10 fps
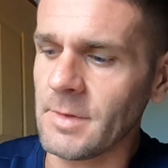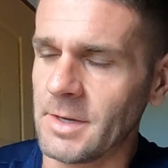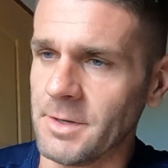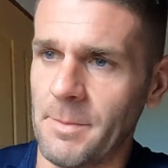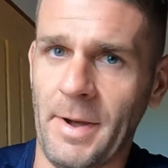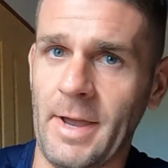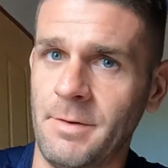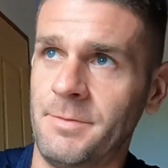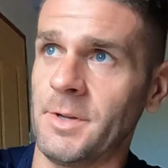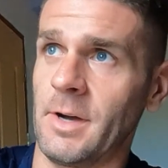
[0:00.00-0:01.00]
because I
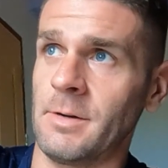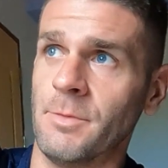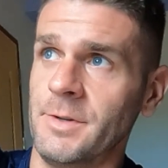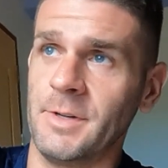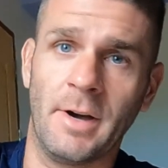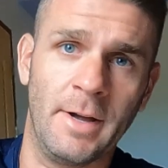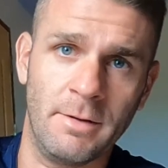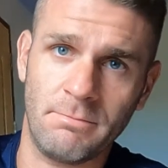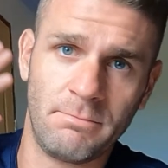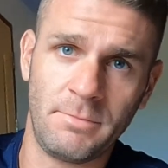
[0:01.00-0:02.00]
paid Tiger Muay
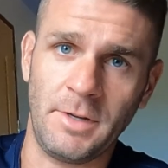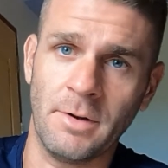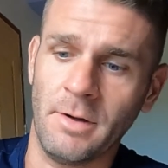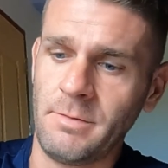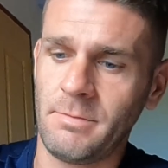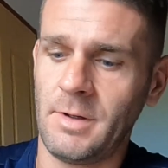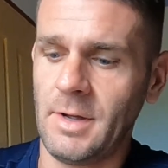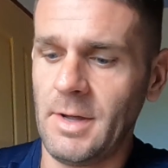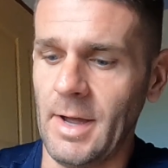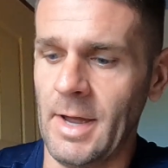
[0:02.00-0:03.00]
Thai you know,
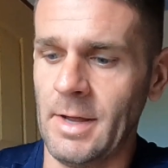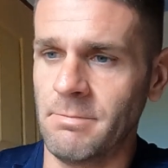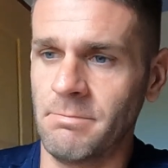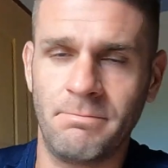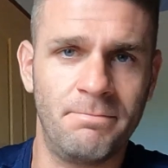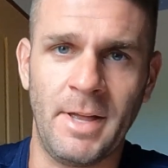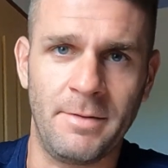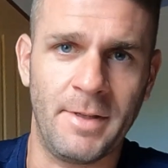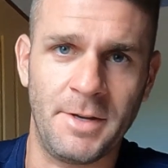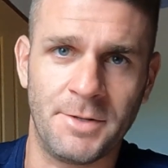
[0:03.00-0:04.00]
and
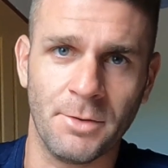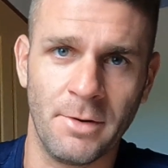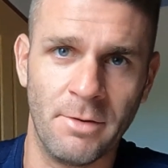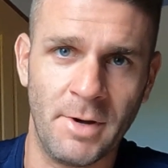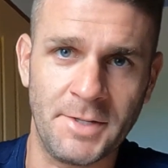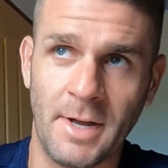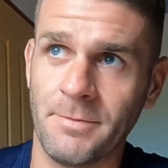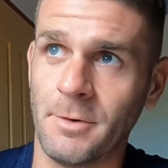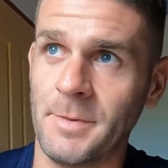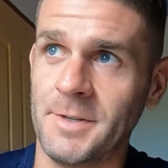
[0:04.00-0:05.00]
that they sorted the rest out
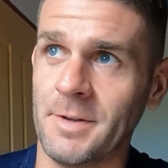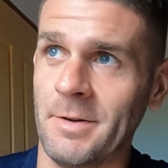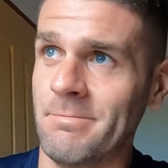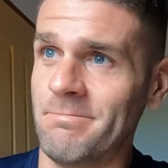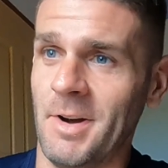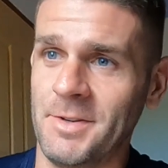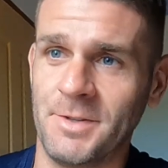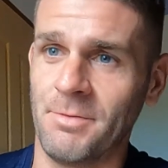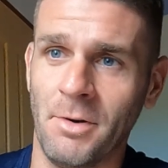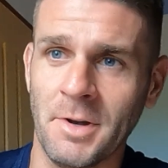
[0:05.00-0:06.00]
for me. So I
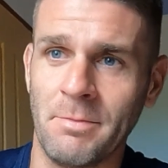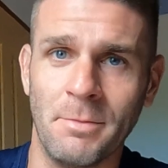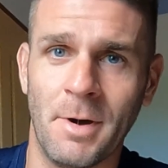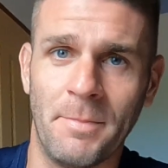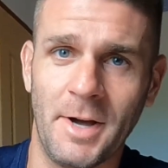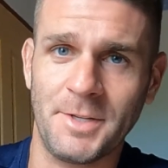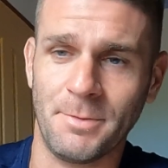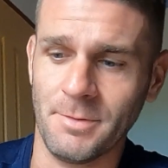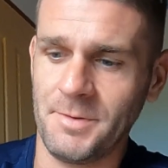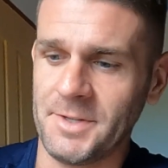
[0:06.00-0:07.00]
just rolled up with my
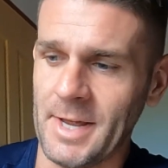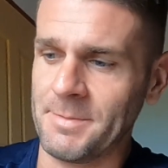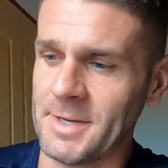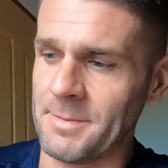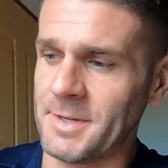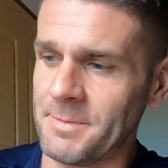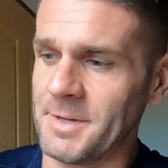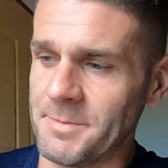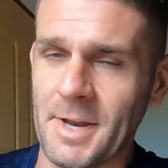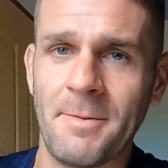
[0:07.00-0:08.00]
passport, stamp.
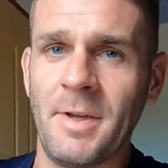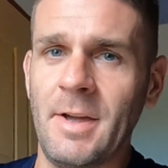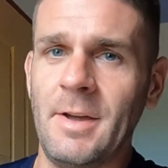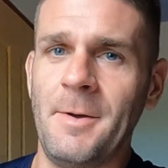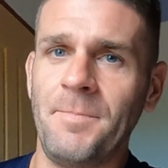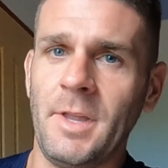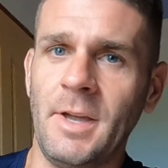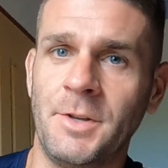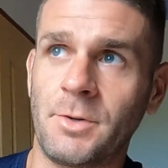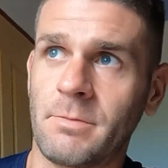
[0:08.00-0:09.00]

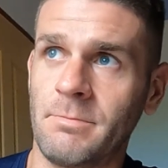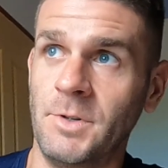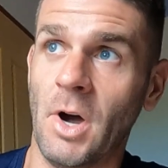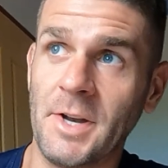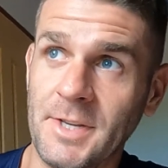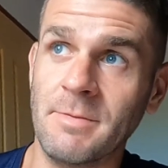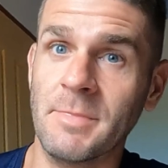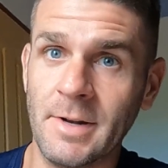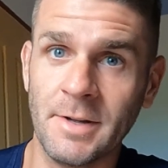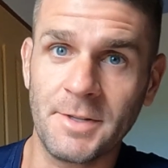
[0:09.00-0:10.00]
It took 90
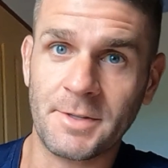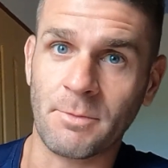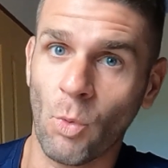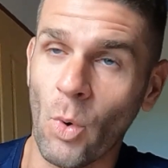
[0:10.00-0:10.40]
minutes